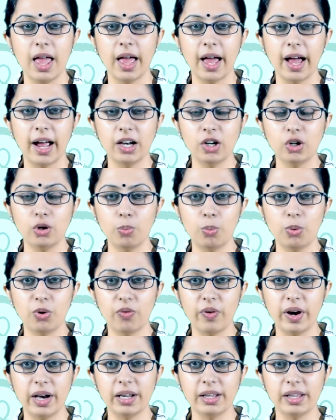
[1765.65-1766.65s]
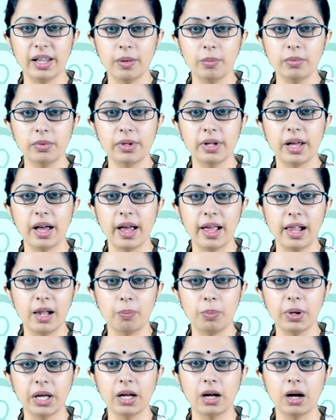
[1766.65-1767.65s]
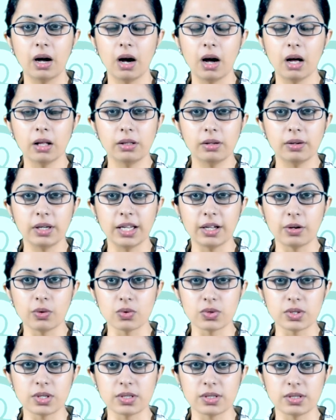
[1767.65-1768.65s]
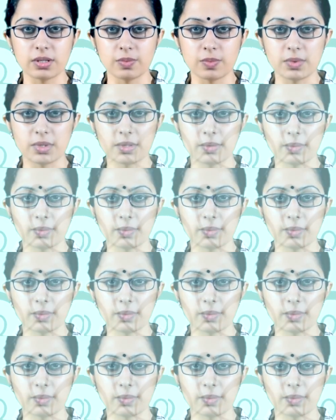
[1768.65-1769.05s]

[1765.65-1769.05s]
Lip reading: and to prevent them helping other ecosystems.